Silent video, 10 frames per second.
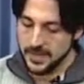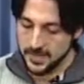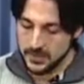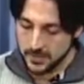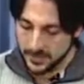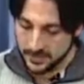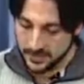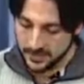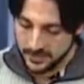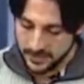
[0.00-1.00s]
And the
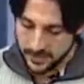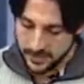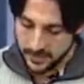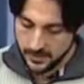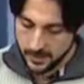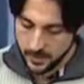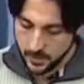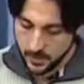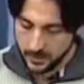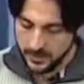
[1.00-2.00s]
master said that
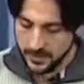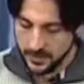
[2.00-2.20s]
one of